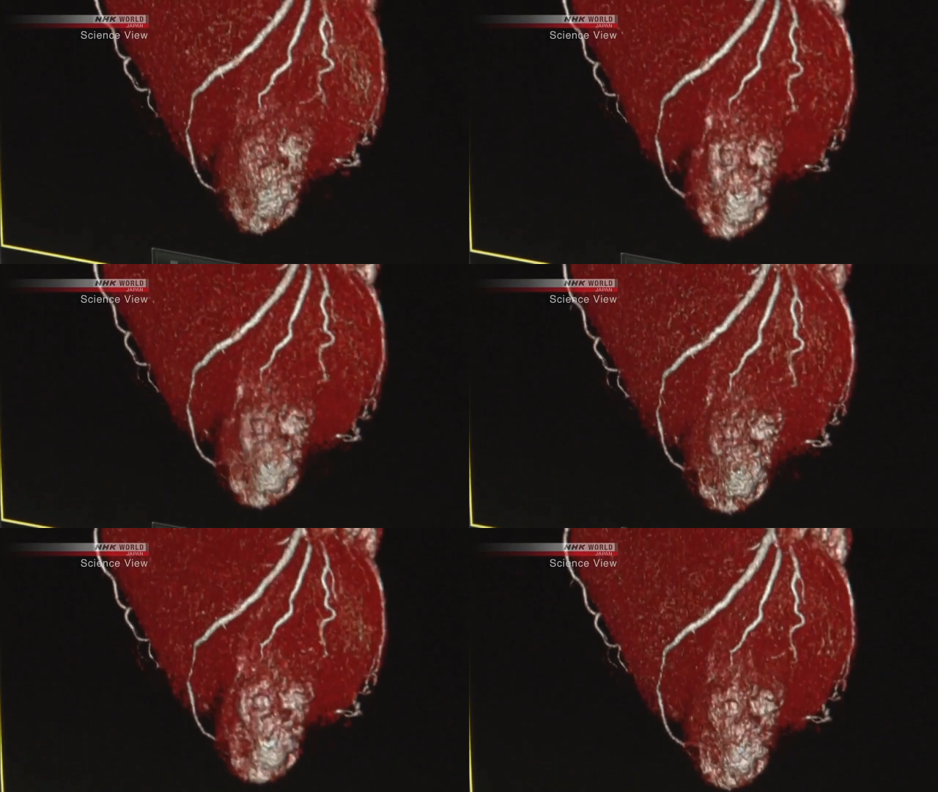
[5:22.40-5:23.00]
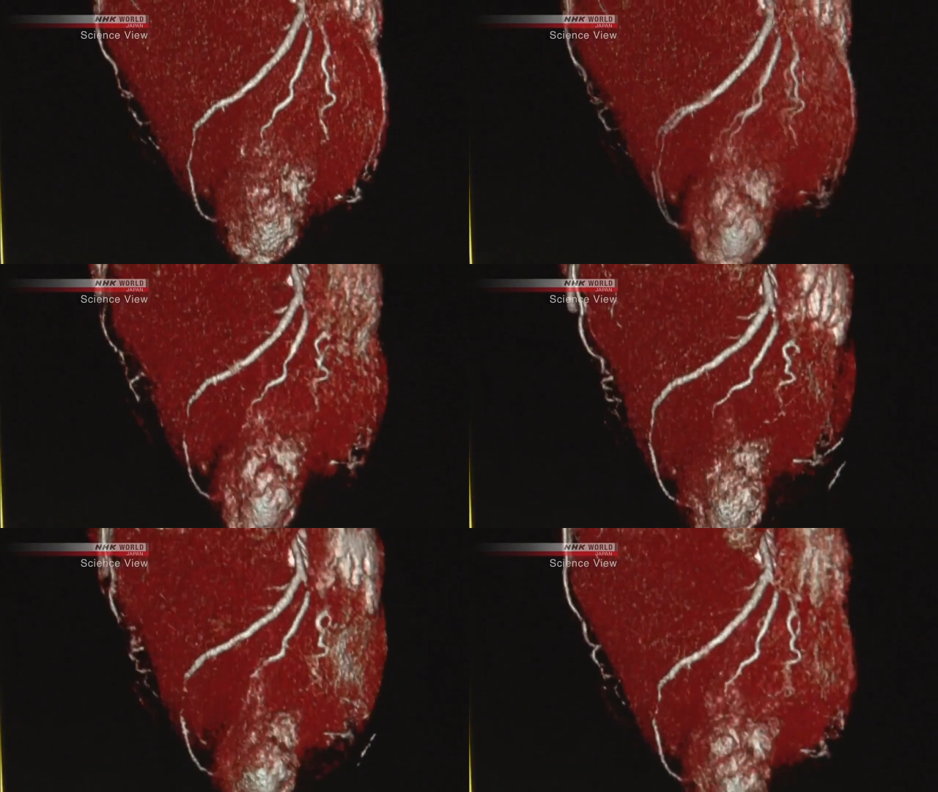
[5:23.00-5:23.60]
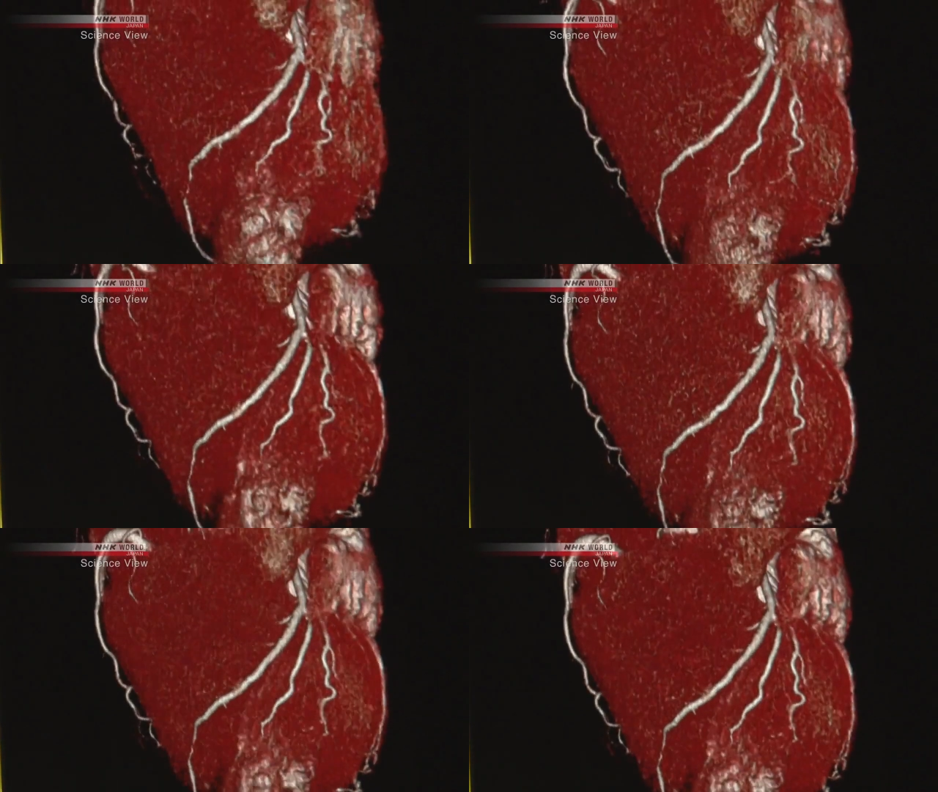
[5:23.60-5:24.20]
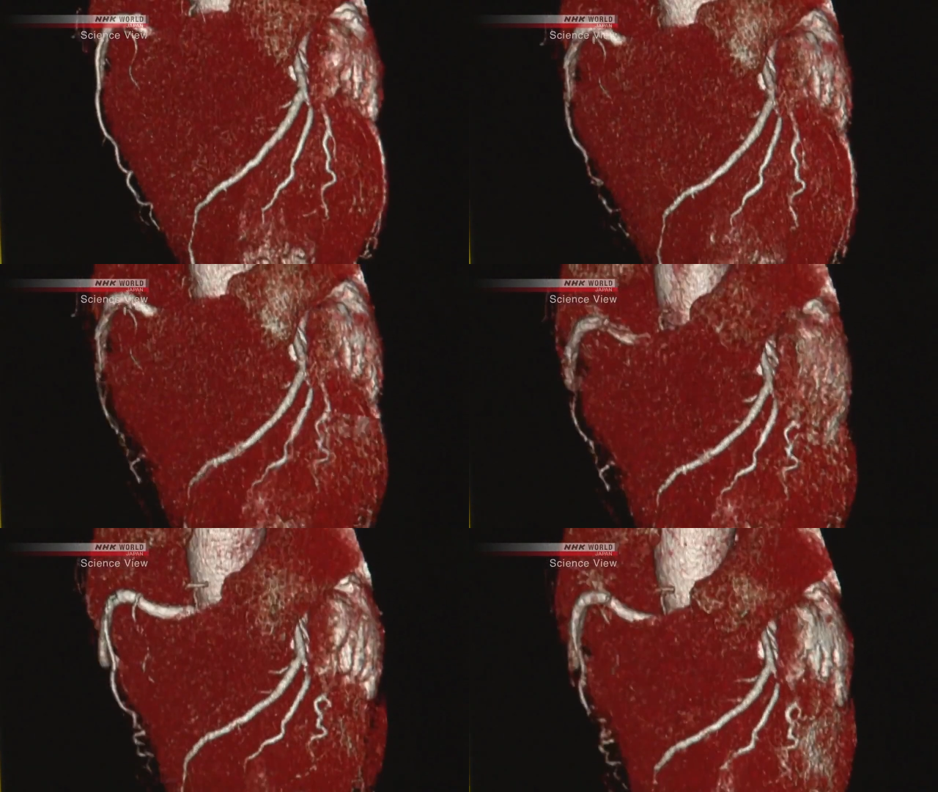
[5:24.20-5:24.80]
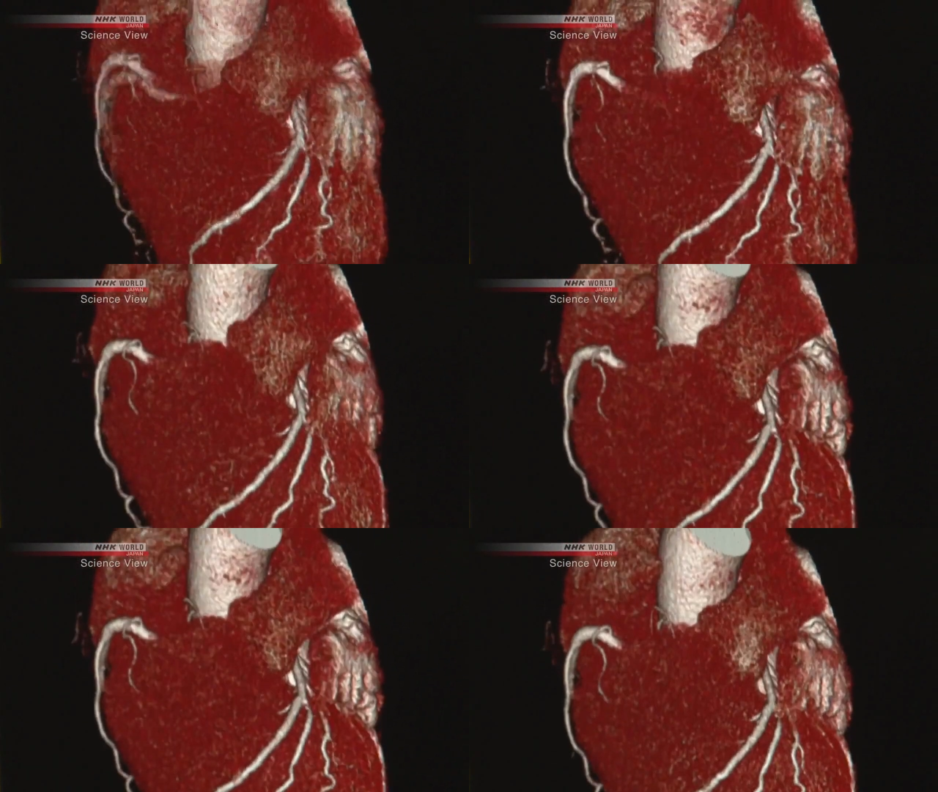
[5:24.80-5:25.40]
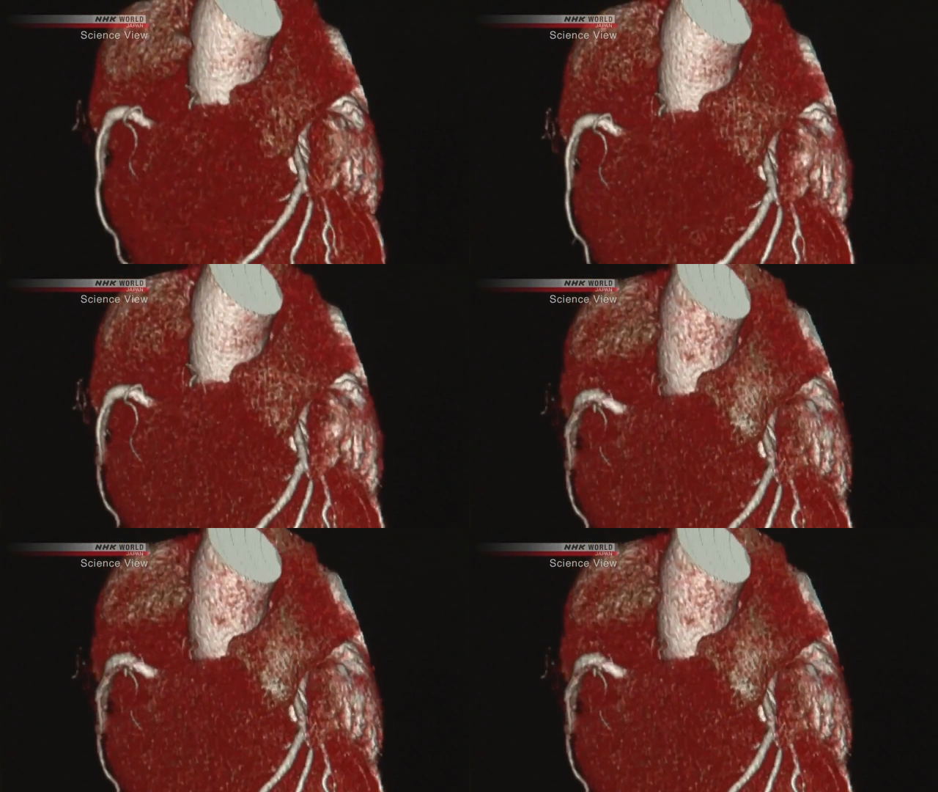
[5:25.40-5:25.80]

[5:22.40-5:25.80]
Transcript: No face is visible, so there are no lips to read.